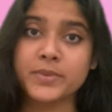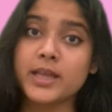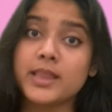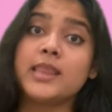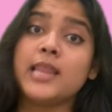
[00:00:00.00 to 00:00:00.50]

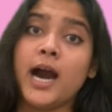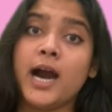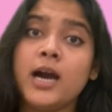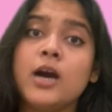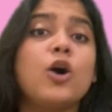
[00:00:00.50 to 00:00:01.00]
La
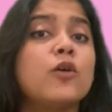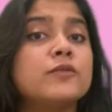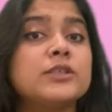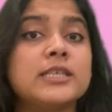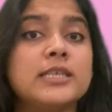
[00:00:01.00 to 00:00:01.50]

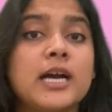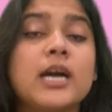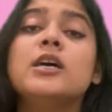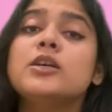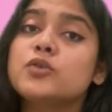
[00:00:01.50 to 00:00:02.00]
oficina.
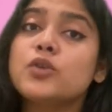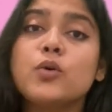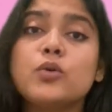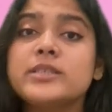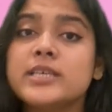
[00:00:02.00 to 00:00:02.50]
So the
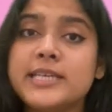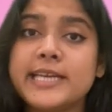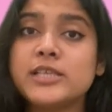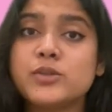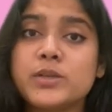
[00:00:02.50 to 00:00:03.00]
whole
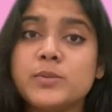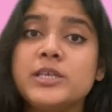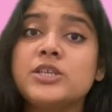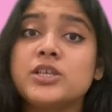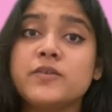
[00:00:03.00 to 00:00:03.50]
sentence will be
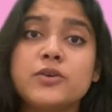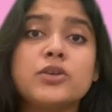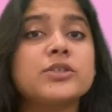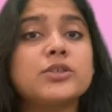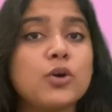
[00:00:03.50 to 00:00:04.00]
she
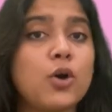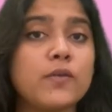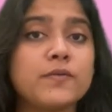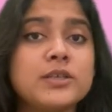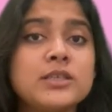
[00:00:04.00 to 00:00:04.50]
works in the
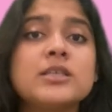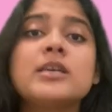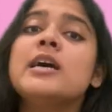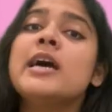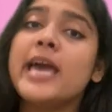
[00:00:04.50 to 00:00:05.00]
office.
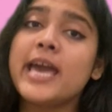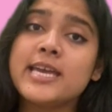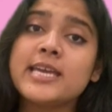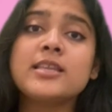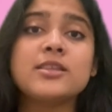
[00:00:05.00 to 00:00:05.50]

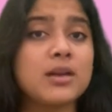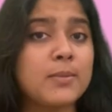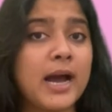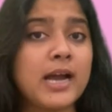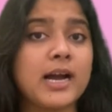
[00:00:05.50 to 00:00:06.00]
Ella
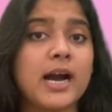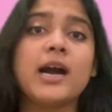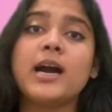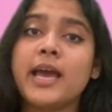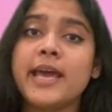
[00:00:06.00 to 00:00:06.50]
trabaja
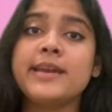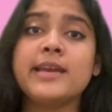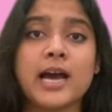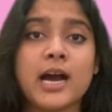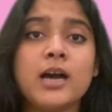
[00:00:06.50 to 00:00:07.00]
en
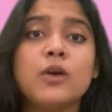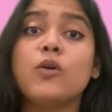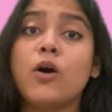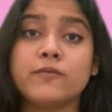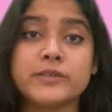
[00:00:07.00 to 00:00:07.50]
la
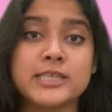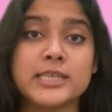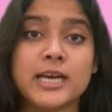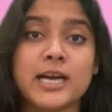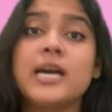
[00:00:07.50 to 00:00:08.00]

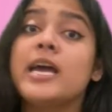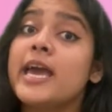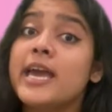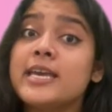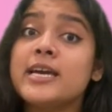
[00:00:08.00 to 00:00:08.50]
oficina.
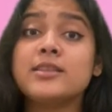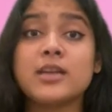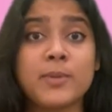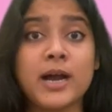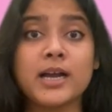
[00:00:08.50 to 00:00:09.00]
Ella
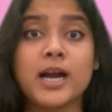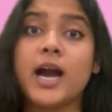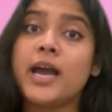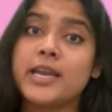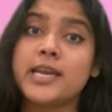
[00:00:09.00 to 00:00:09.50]
trabaja
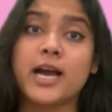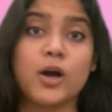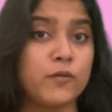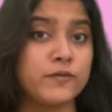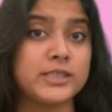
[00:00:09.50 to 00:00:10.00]
en la
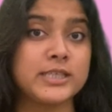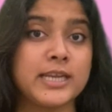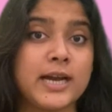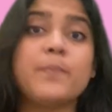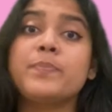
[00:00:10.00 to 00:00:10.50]
oficina.
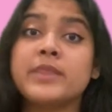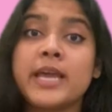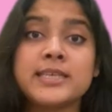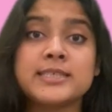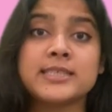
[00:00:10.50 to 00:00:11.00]

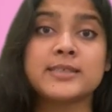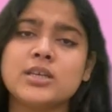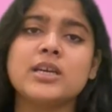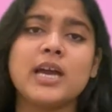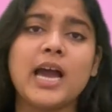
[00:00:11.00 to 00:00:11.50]
Next.
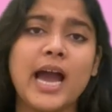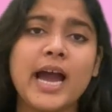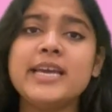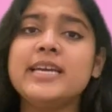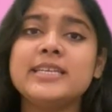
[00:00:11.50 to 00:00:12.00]

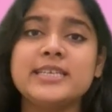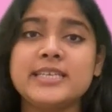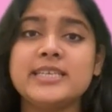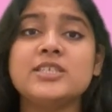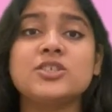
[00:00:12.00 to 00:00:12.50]
I
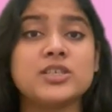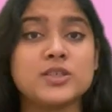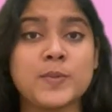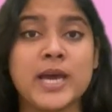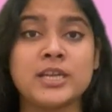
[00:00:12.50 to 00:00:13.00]
teach
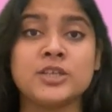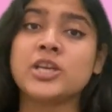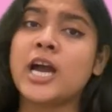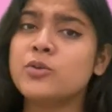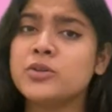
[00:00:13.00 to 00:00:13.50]
Spanish.
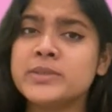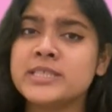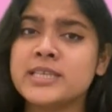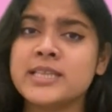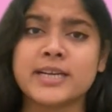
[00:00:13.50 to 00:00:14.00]
How do we say
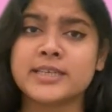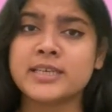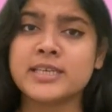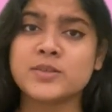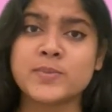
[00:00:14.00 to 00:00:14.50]
that
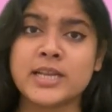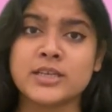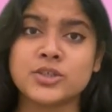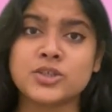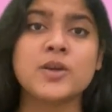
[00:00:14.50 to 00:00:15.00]
in
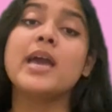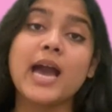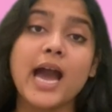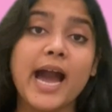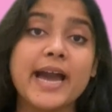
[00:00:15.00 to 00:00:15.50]
Spanish?
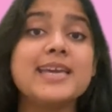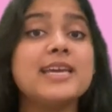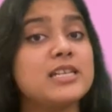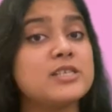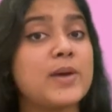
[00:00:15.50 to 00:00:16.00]
I
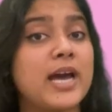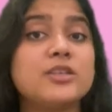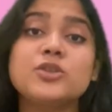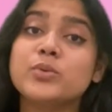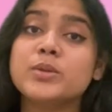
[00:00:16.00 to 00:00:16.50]
in
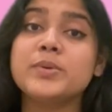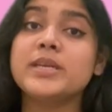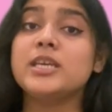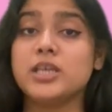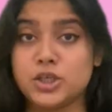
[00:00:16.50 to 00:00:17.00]
Spanish will be
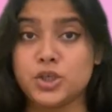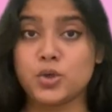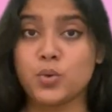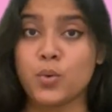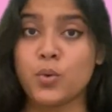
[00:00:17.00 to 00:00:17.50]

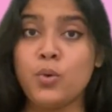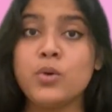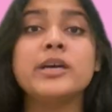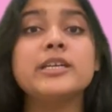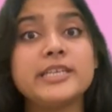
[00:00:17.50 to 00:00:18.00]
yo.
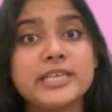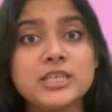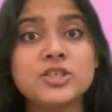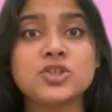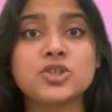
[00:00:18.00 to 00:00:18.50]

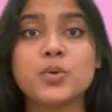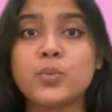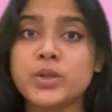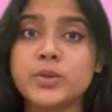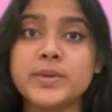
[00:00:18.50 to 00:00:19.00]
Teach
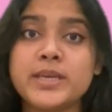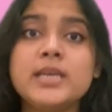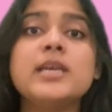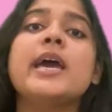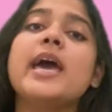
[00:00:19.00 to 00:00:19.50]
will be
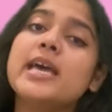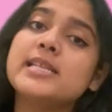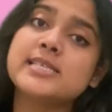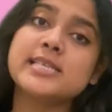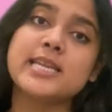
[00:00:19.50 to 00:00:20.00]

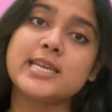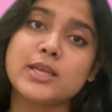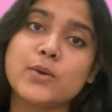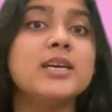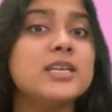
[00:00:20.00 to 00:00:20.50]

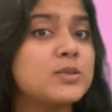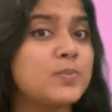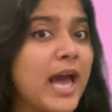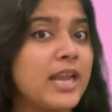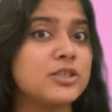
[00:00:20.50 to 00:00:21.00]
enseño.
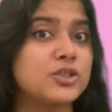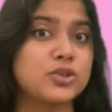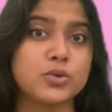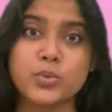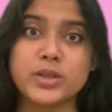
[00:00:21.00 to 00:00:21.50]
Spanish
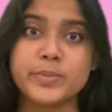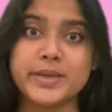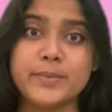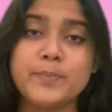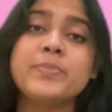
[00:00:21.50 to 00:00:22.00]
will be
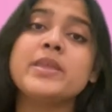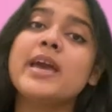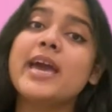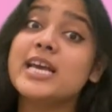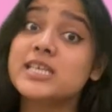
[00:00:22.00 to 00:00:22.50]

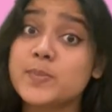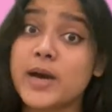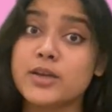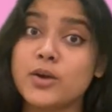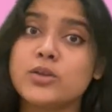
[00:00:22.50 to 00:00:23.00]

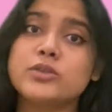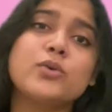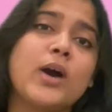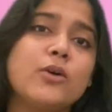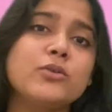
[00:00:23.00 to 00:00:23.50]
español. So
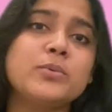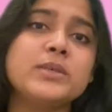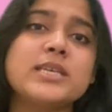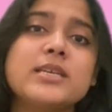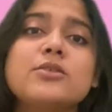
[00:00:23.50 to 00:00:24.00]
how do we
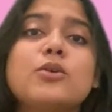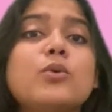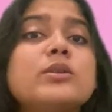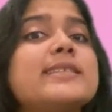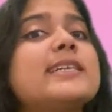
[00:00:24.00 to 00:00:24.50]
say the whole
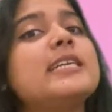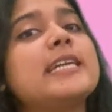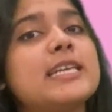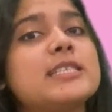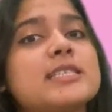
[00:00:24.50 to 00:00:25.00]

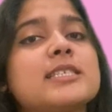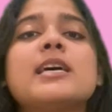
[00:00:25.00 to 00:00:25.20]
sentence?